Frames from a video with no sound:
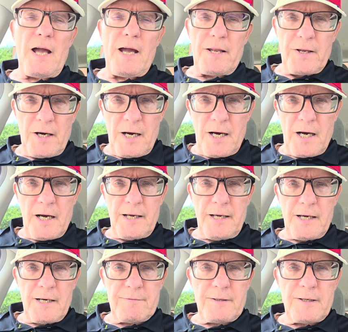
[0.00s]
And
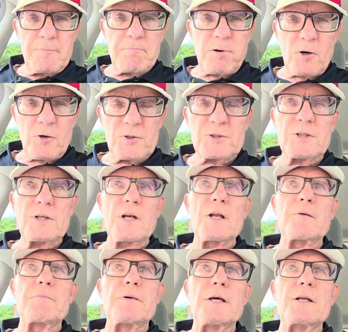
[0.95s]
I have a
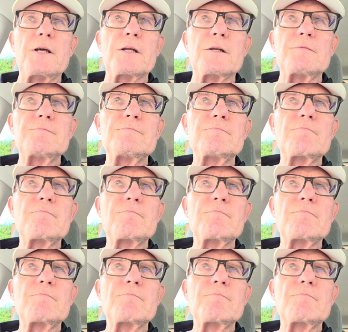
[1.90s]
personal opinion,